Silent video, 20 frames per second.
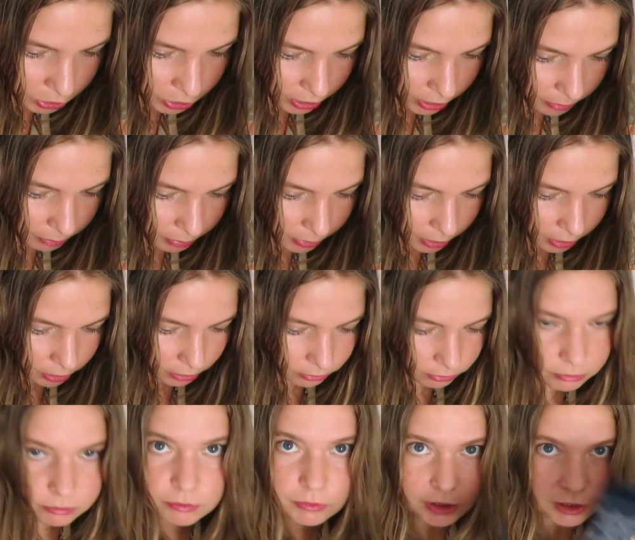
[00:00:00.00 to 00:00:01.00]
just
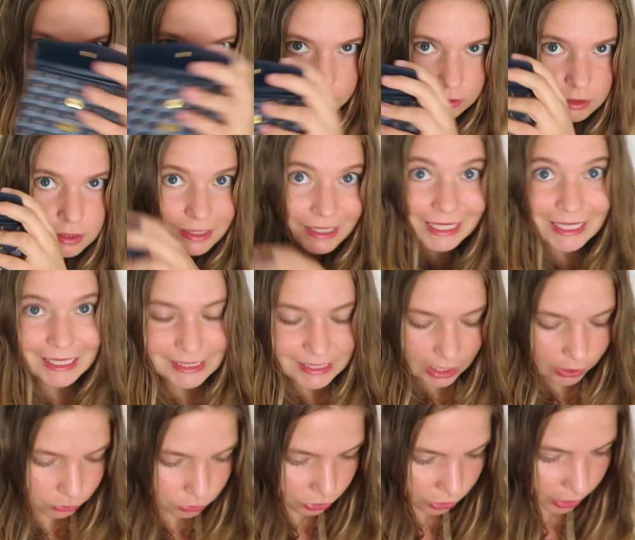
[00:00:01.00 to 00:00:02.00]
gonna set it
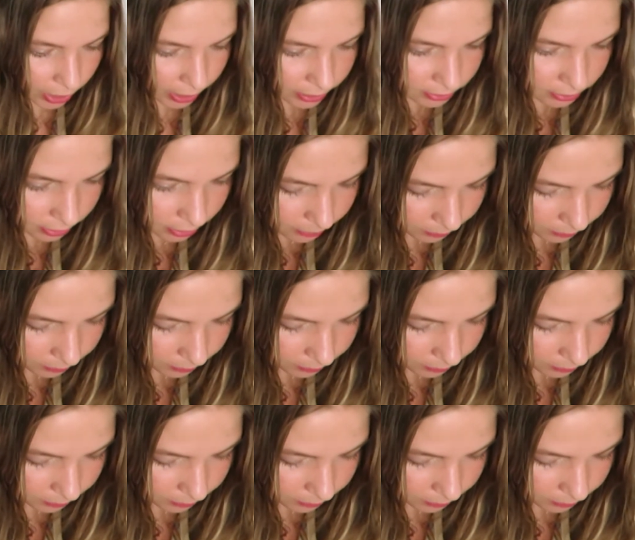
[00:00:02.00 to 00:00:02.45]
down so you can't see.